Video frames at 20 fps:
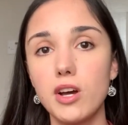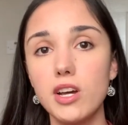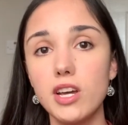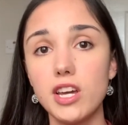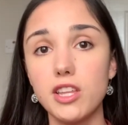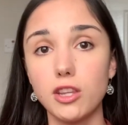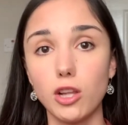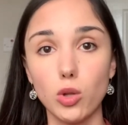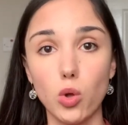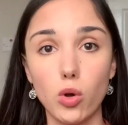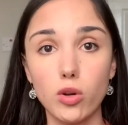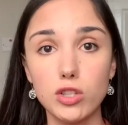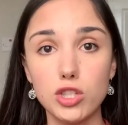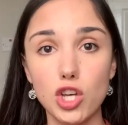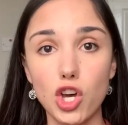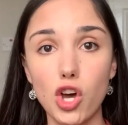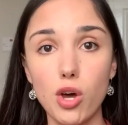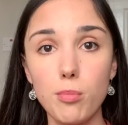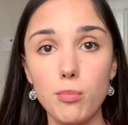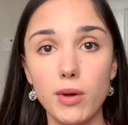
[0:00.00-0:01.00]
in the long
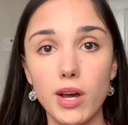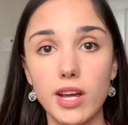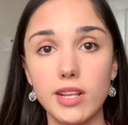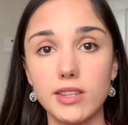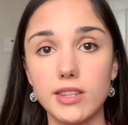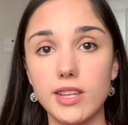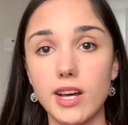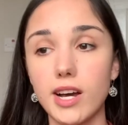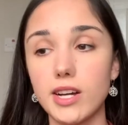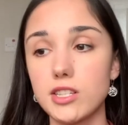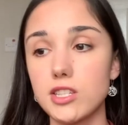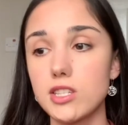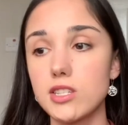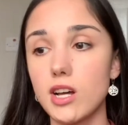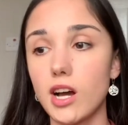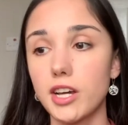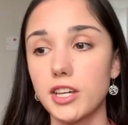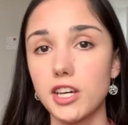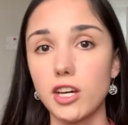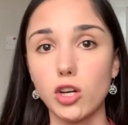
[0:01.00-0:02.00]
term and that
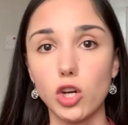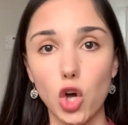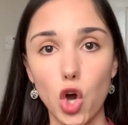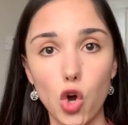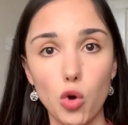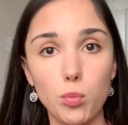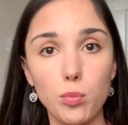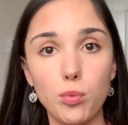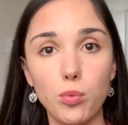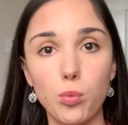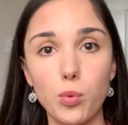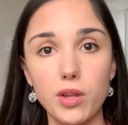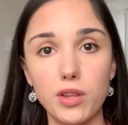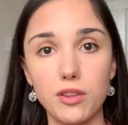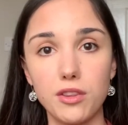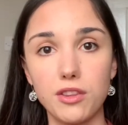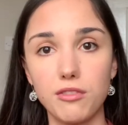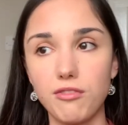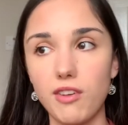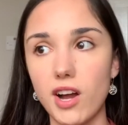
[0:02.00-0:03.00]
I can cope with
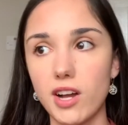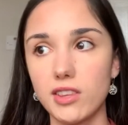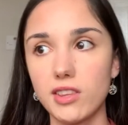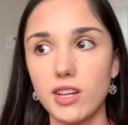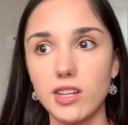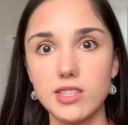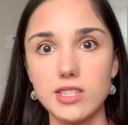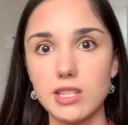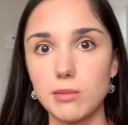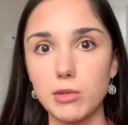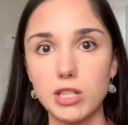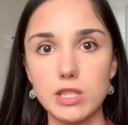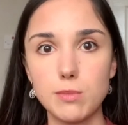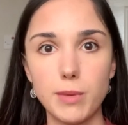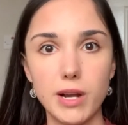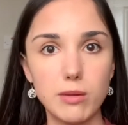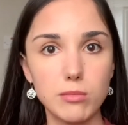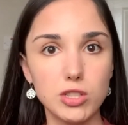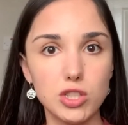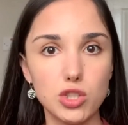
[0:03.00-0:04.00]
the fact that some
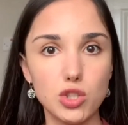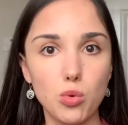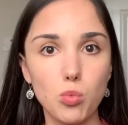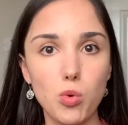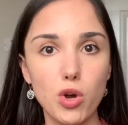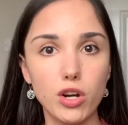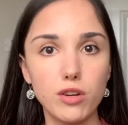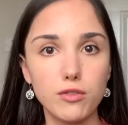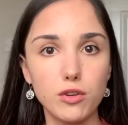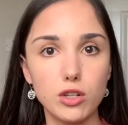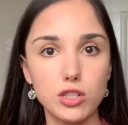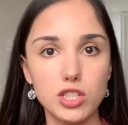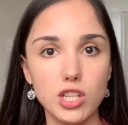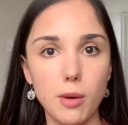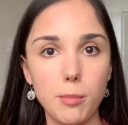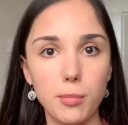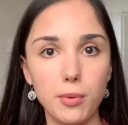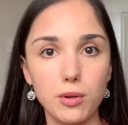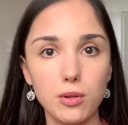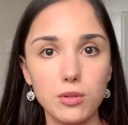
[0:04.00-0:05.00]
experiments don't work, for
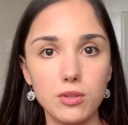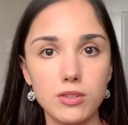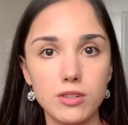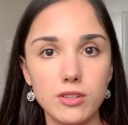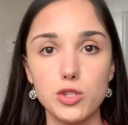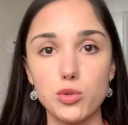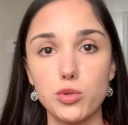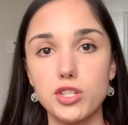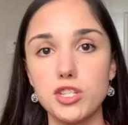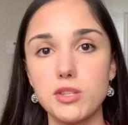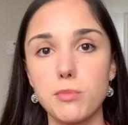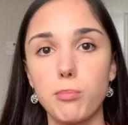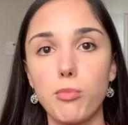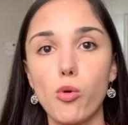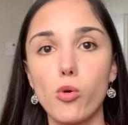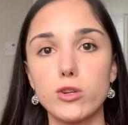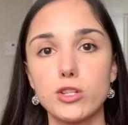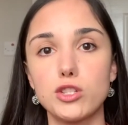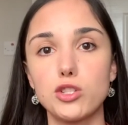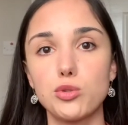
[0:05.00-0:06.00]
example. So it is
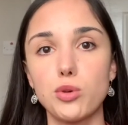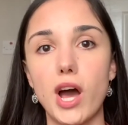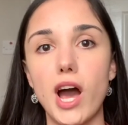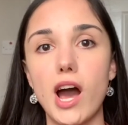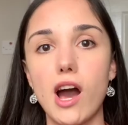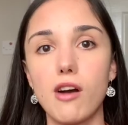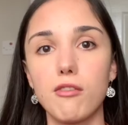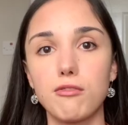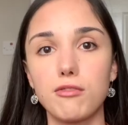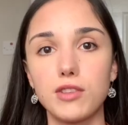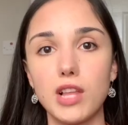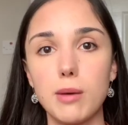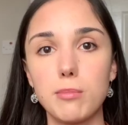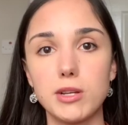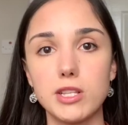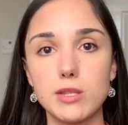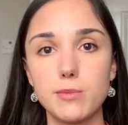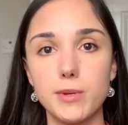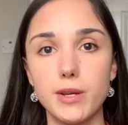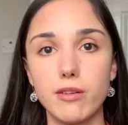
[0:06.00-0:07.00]
important to have lab
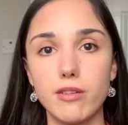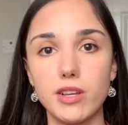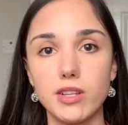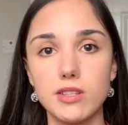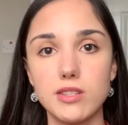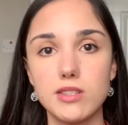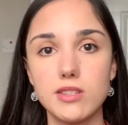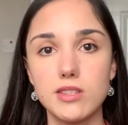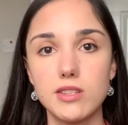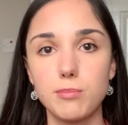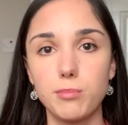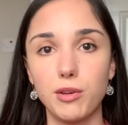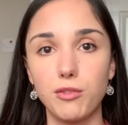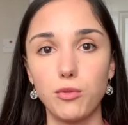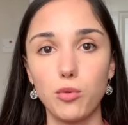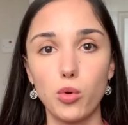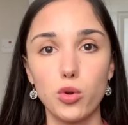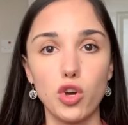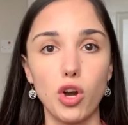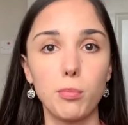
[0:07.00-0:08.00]
experience
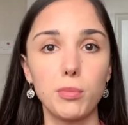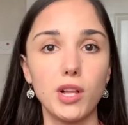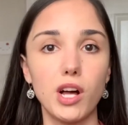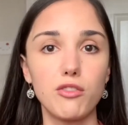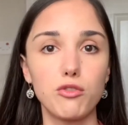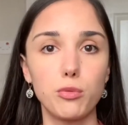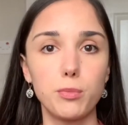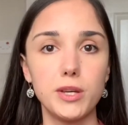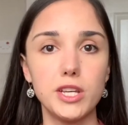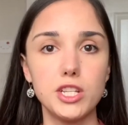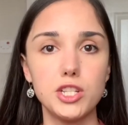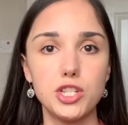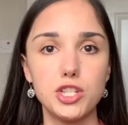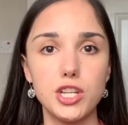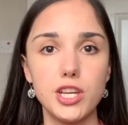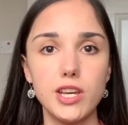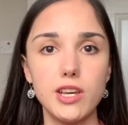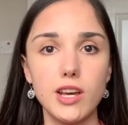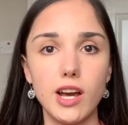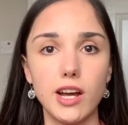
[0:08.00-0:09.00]
before you apply for
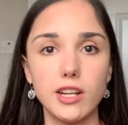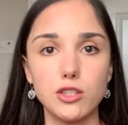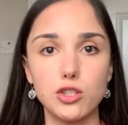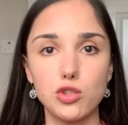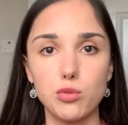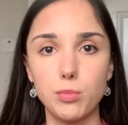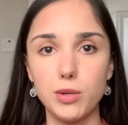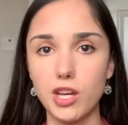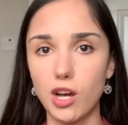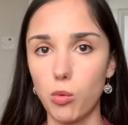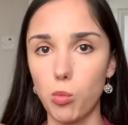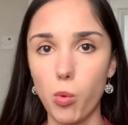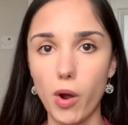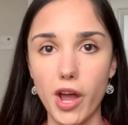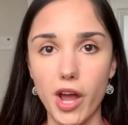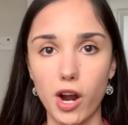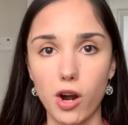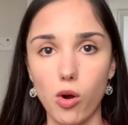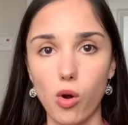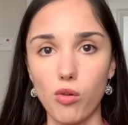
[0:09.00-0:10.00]
PhD and to be
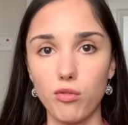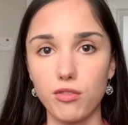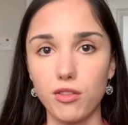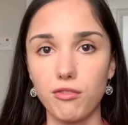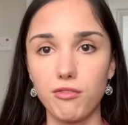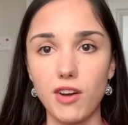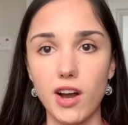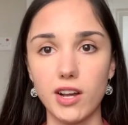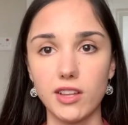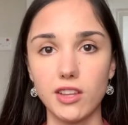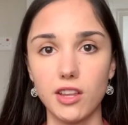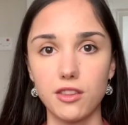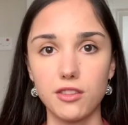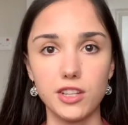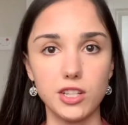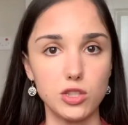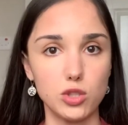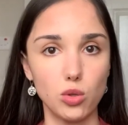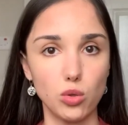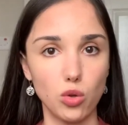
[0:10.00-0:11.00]
aware of the fact that
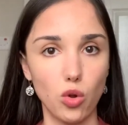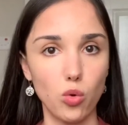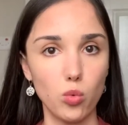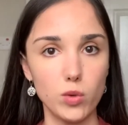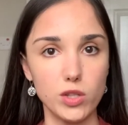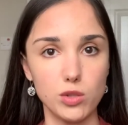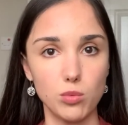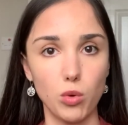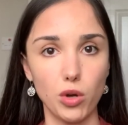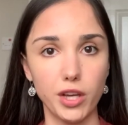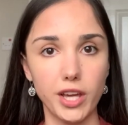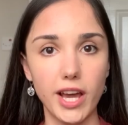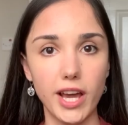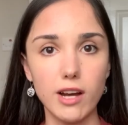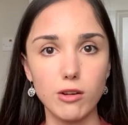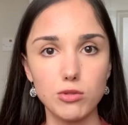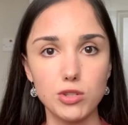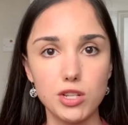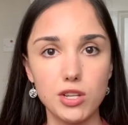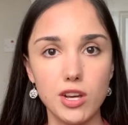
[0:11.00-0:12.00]
things don't always work
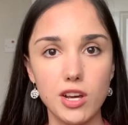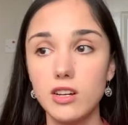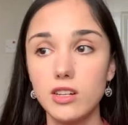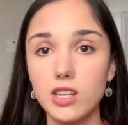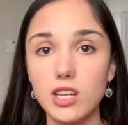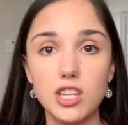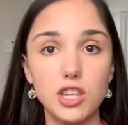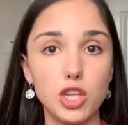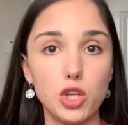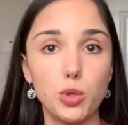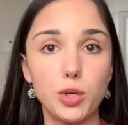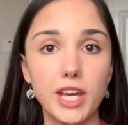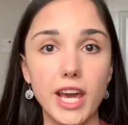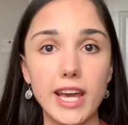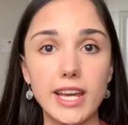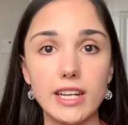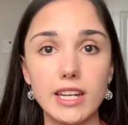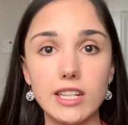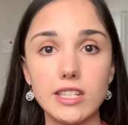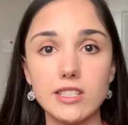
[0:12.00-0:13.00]
out. In the UK,
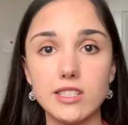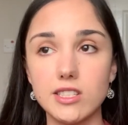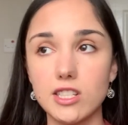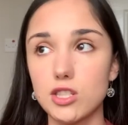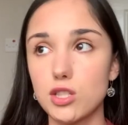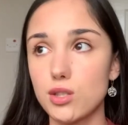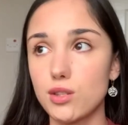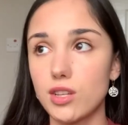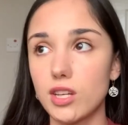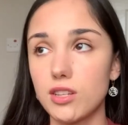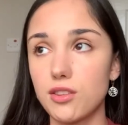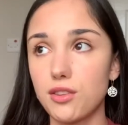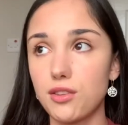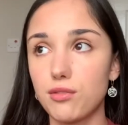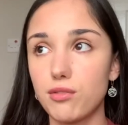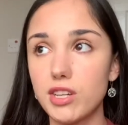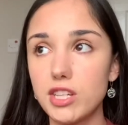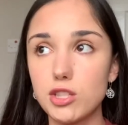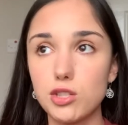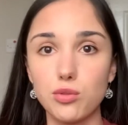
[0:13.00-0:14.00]
at least, it's a
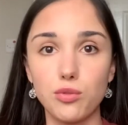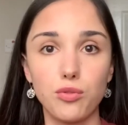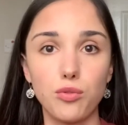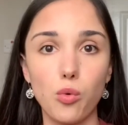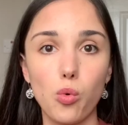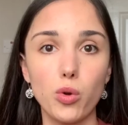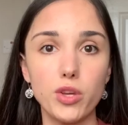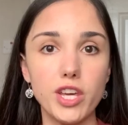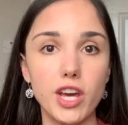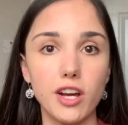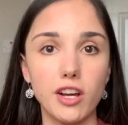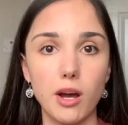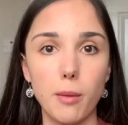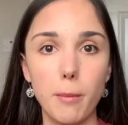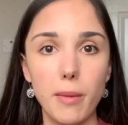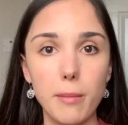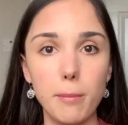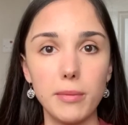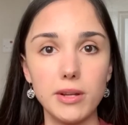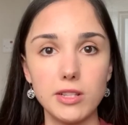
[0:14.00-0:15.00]
3 to 4 year
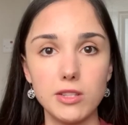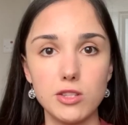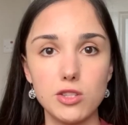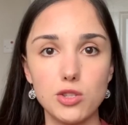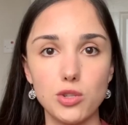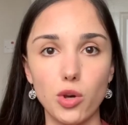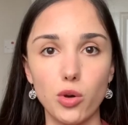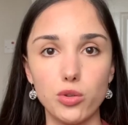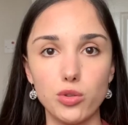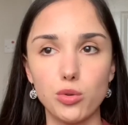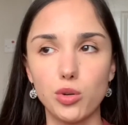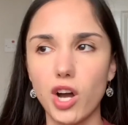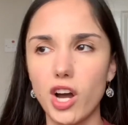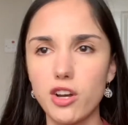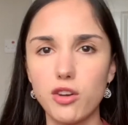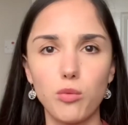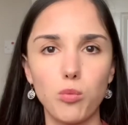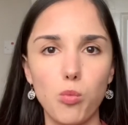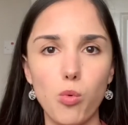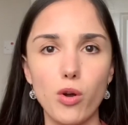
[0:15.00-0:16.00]
commitment. So you kind
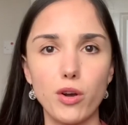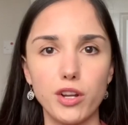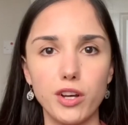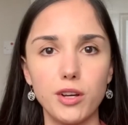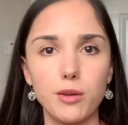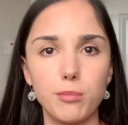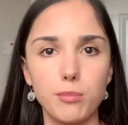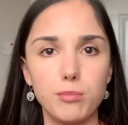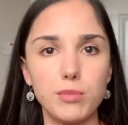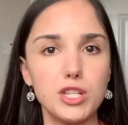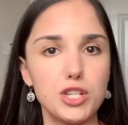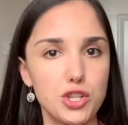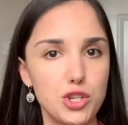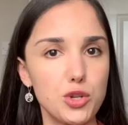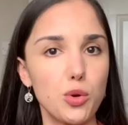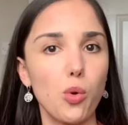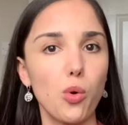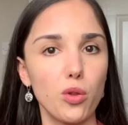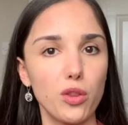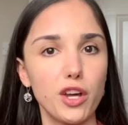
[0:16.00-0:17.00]
of want to be
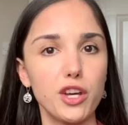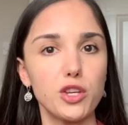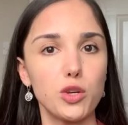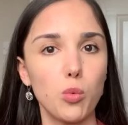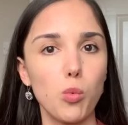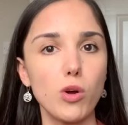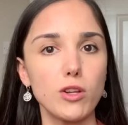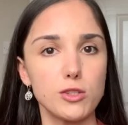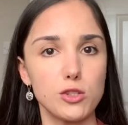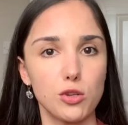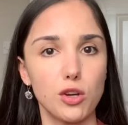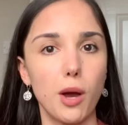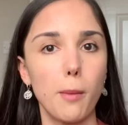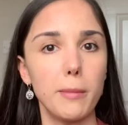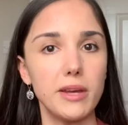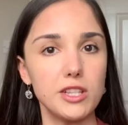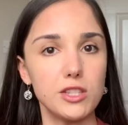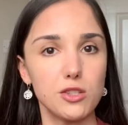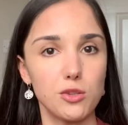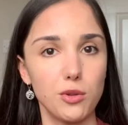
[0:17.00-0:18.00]
sure that you want to
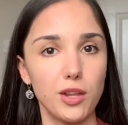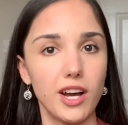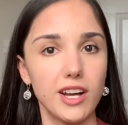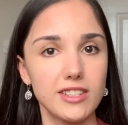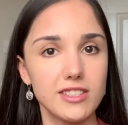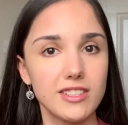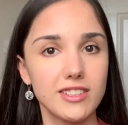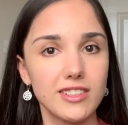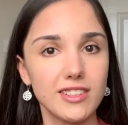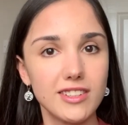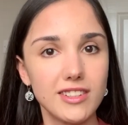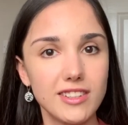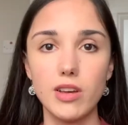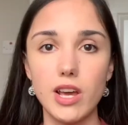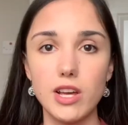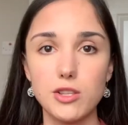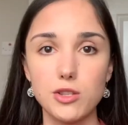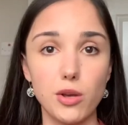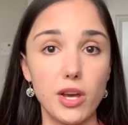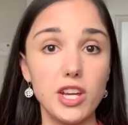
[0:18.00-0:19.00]
commit to that.
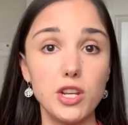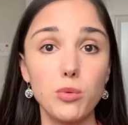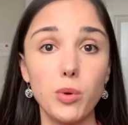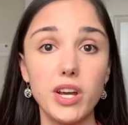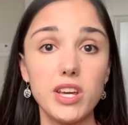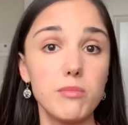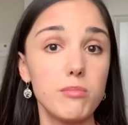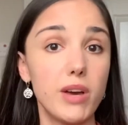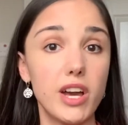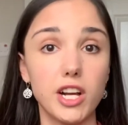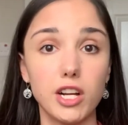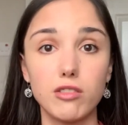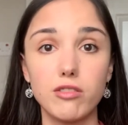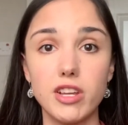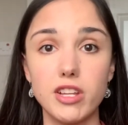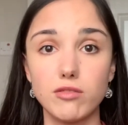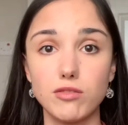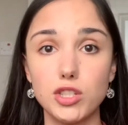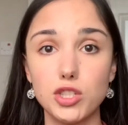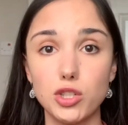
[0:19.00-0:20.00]
So anyway, a career
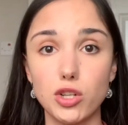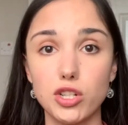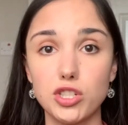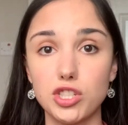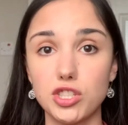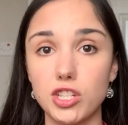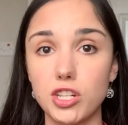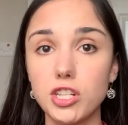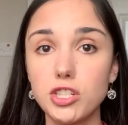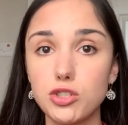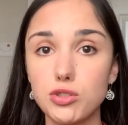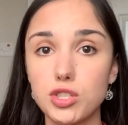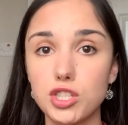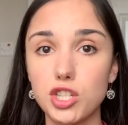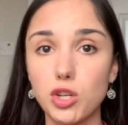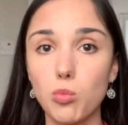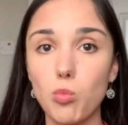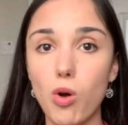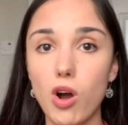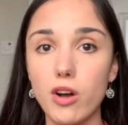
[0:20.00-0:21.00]
in research is an
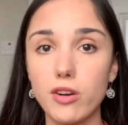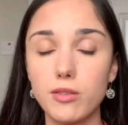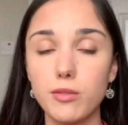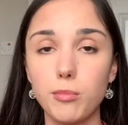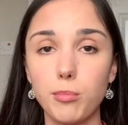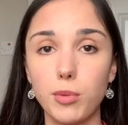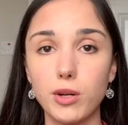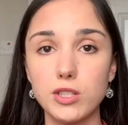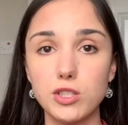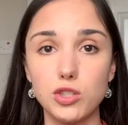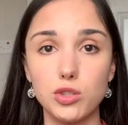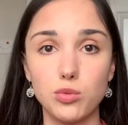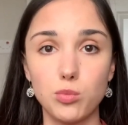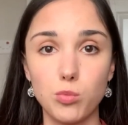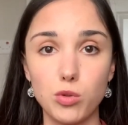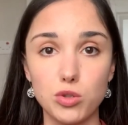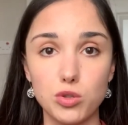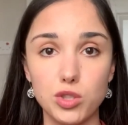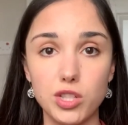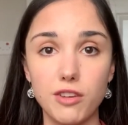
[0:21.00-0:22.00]
interesting one, but you
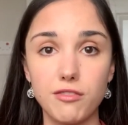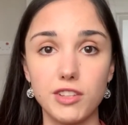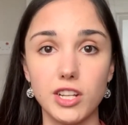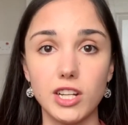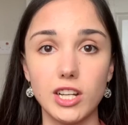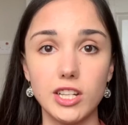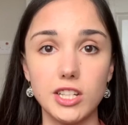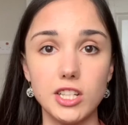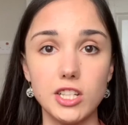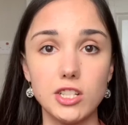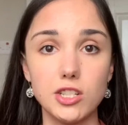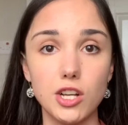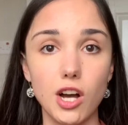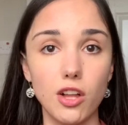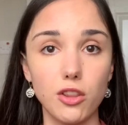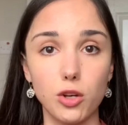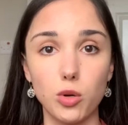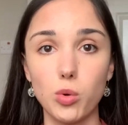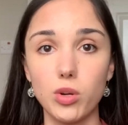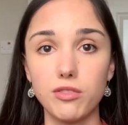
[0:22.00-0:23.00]
most definitely need other
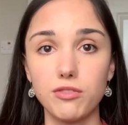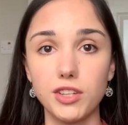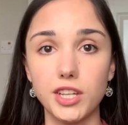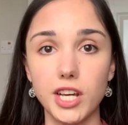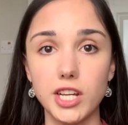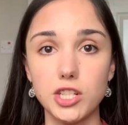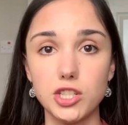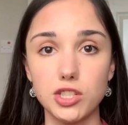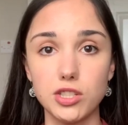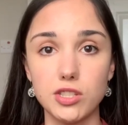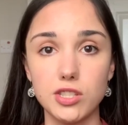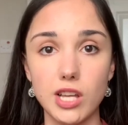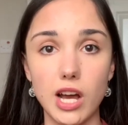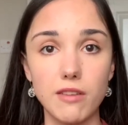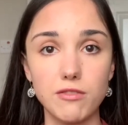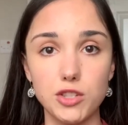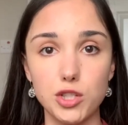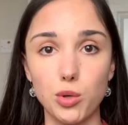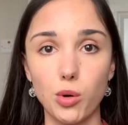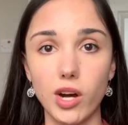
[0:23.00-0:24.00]
qualifications
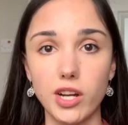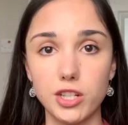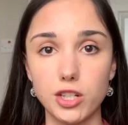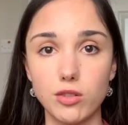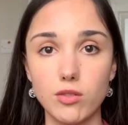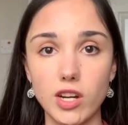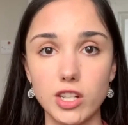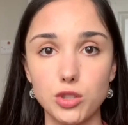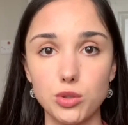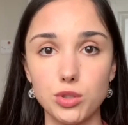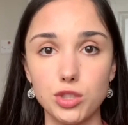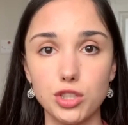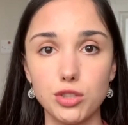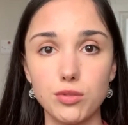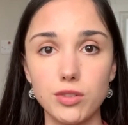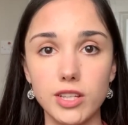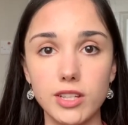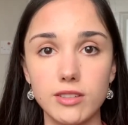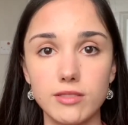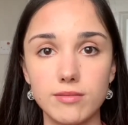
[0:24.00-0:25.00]
after your undergraduate
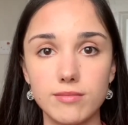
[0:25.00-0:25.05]
degree.